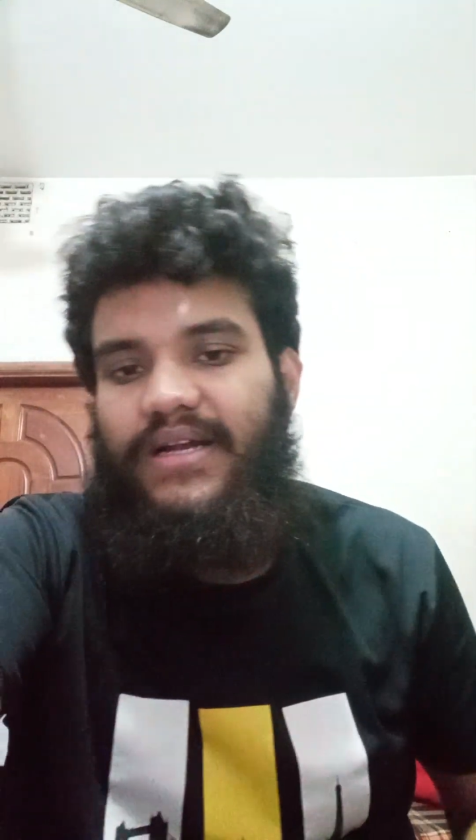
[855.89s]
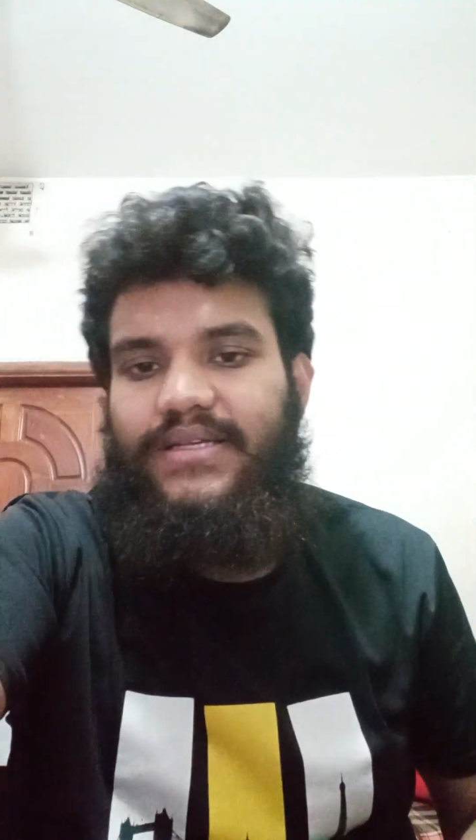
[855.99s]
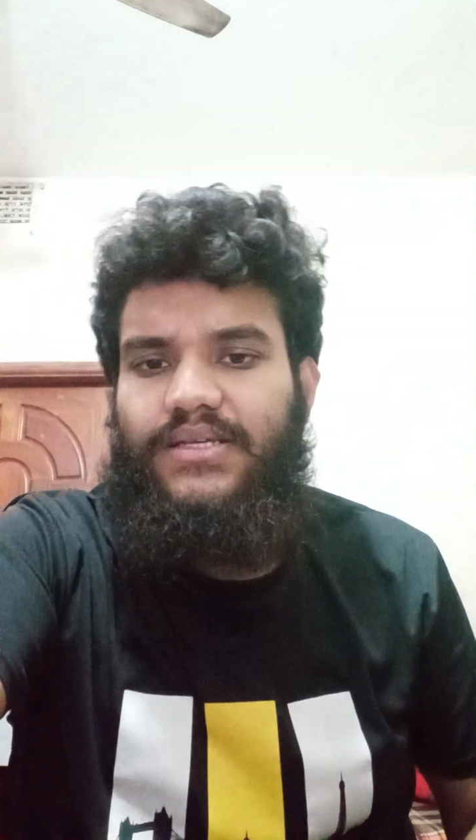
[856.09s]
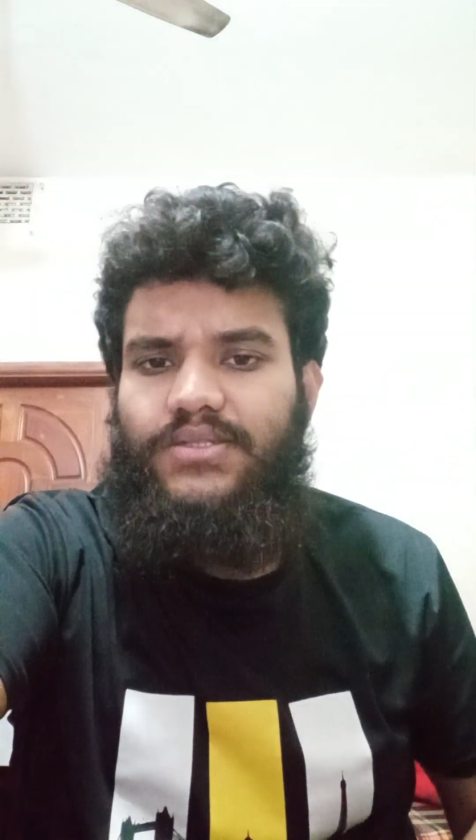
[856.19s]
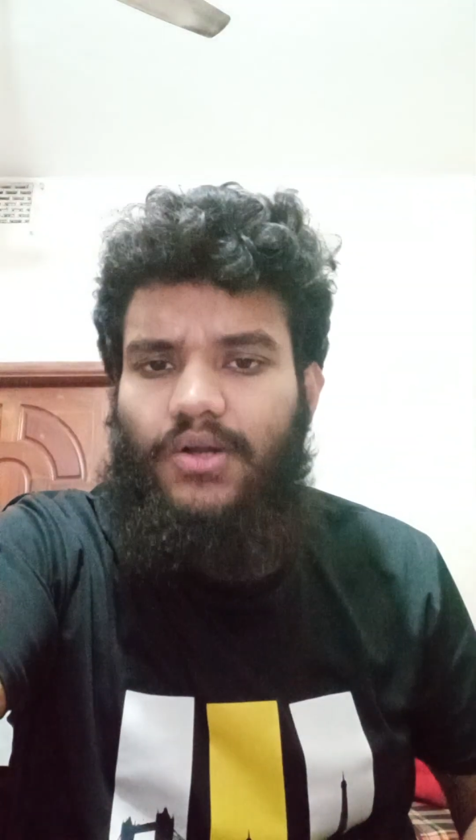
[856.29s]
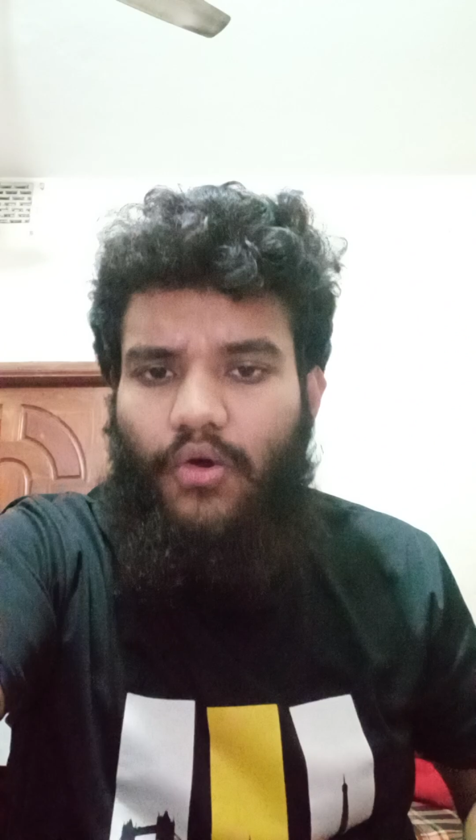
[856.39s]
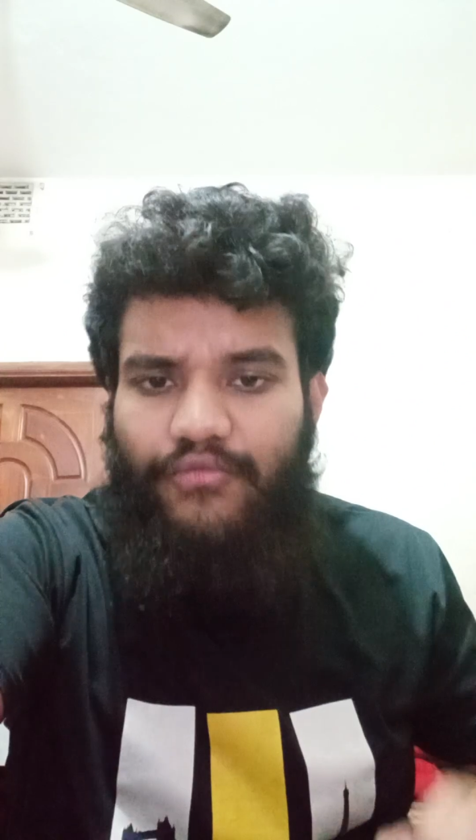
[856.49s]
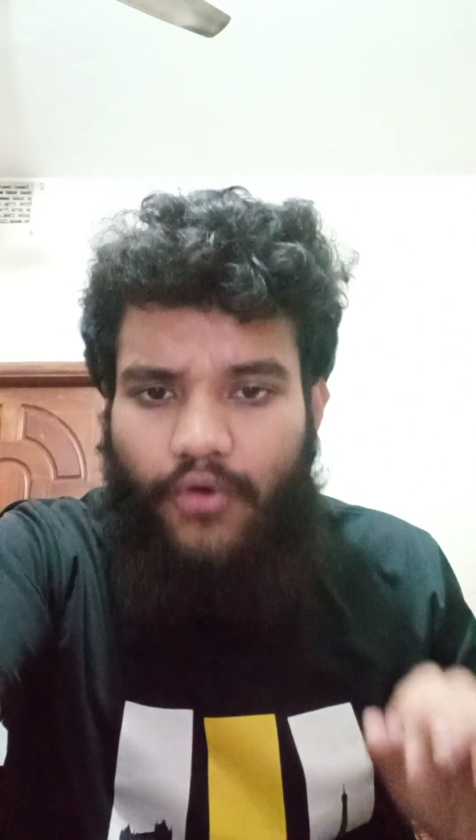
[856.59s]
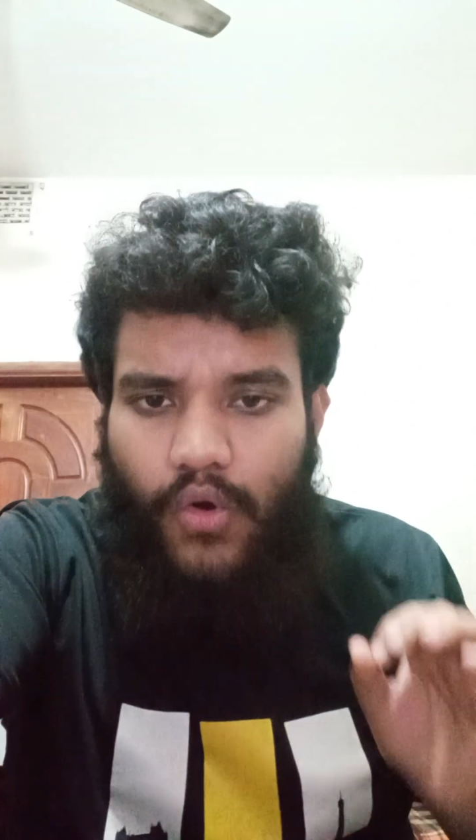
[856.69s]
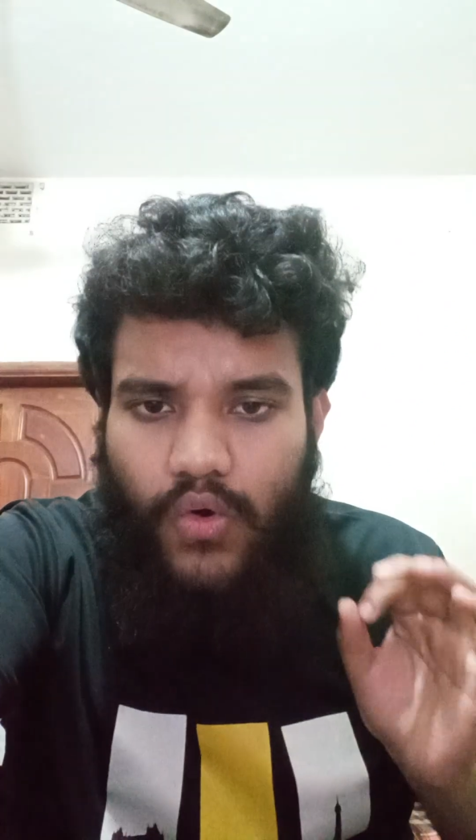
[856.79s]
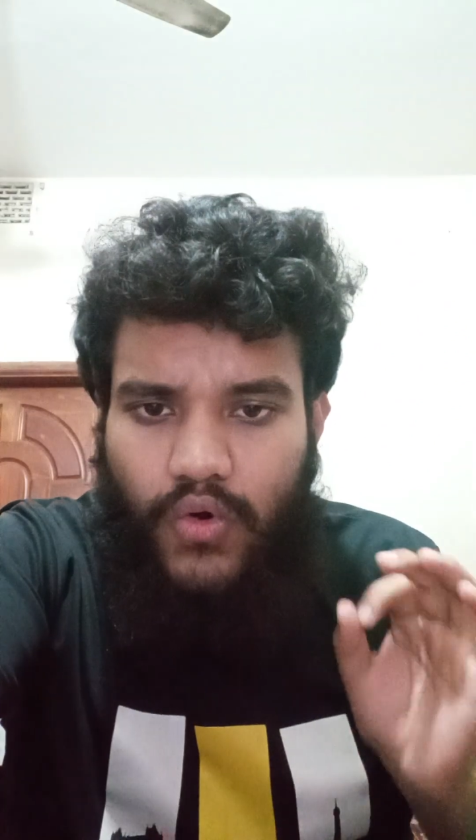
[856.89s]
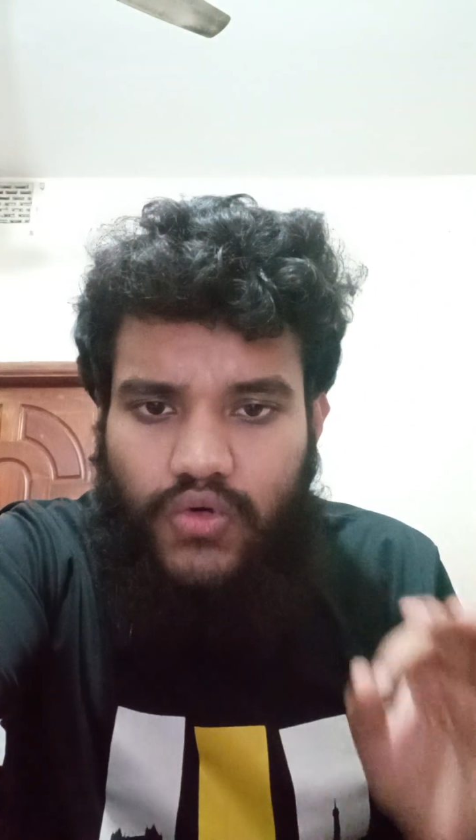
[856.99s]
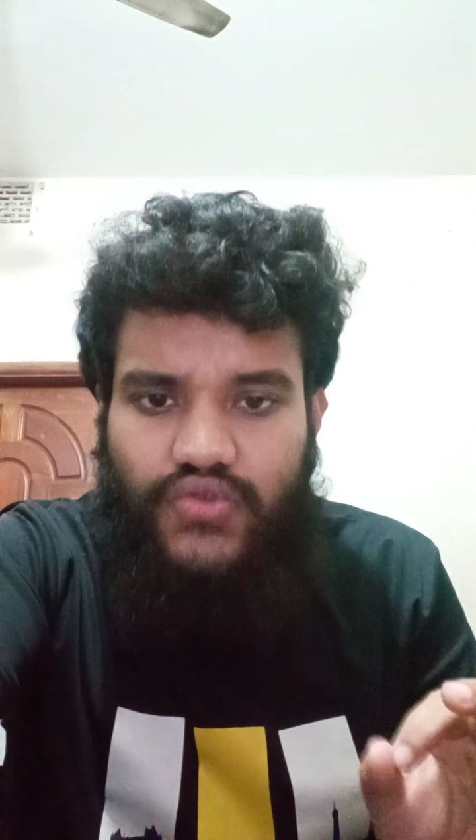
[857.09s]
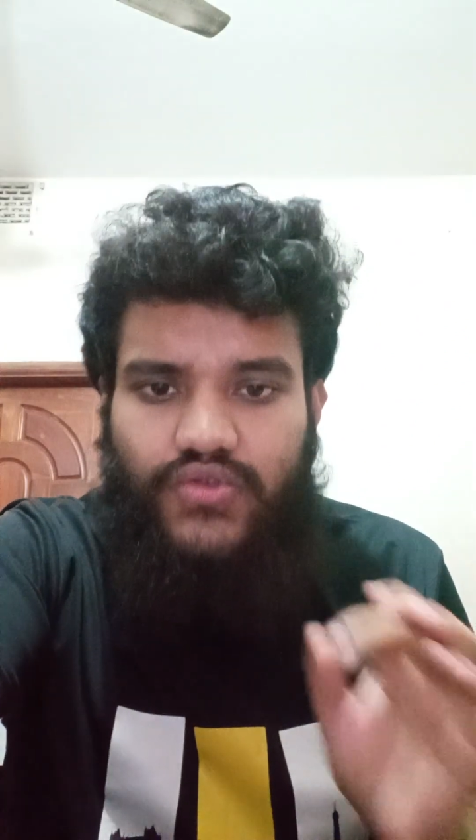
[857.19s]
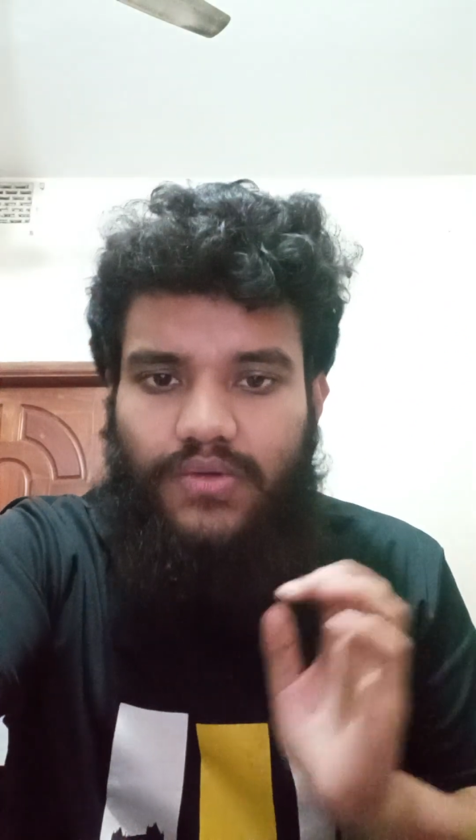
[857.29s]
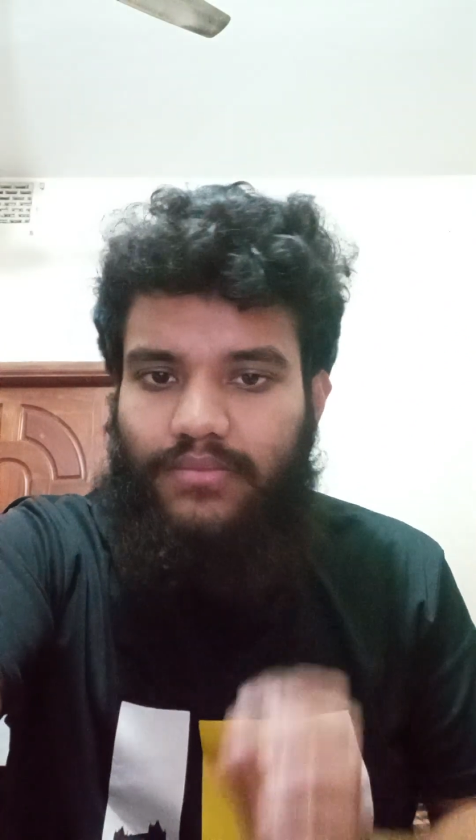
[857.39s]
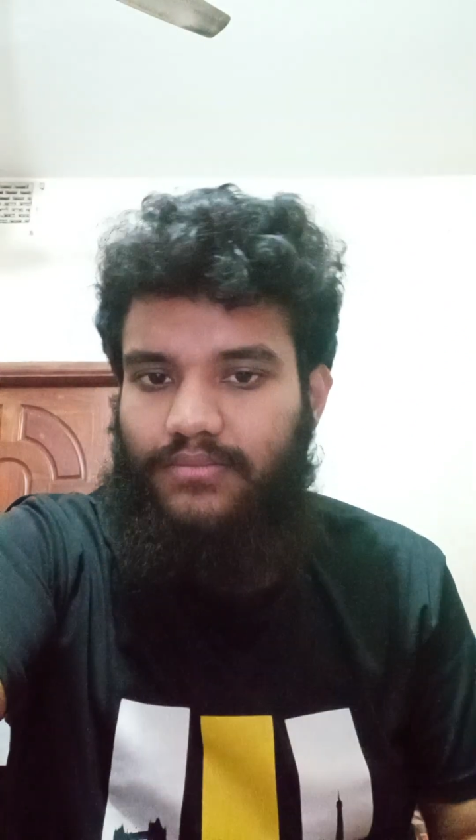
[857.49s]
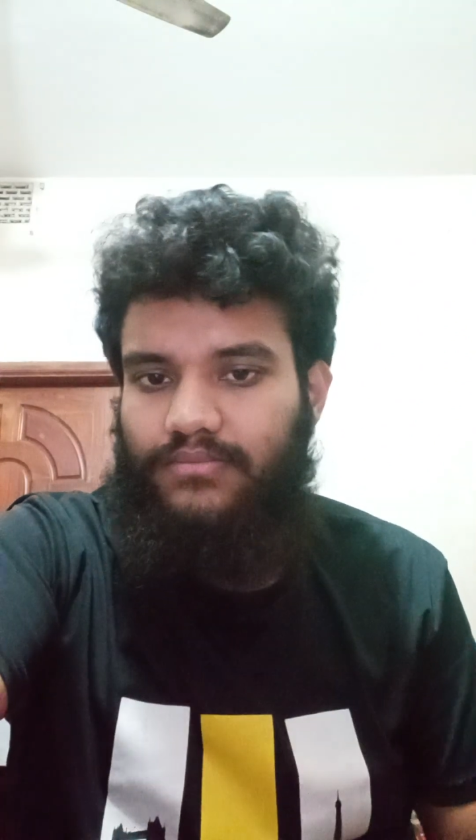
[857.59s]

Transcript: a disaster. Of course,